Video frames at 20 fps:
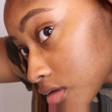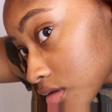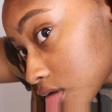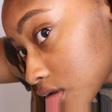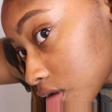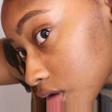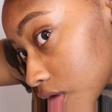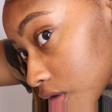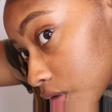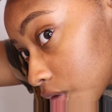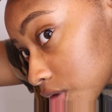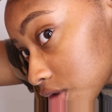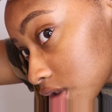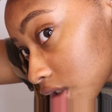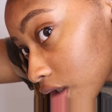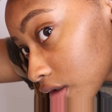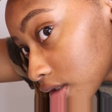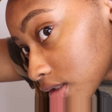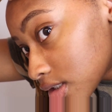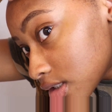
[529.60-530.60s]
So as
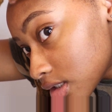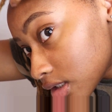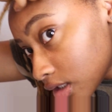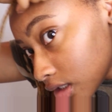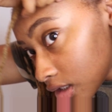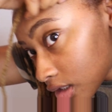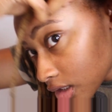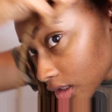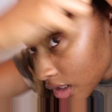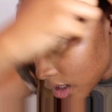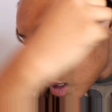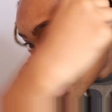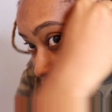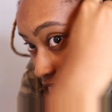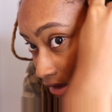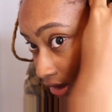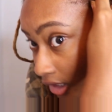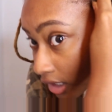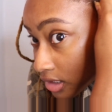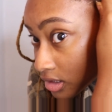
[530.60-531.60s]
y'all can see,
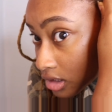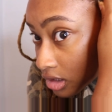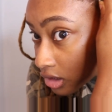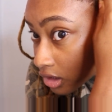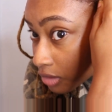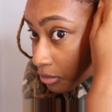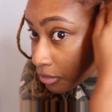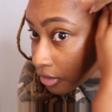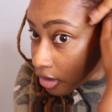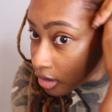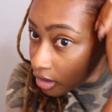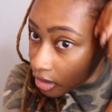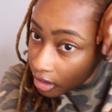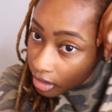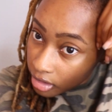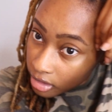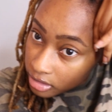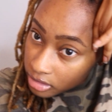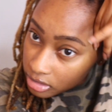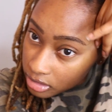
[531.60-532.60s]
again, nice clean
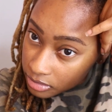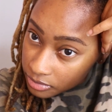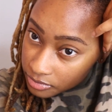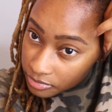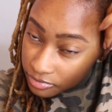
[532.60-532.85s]
part.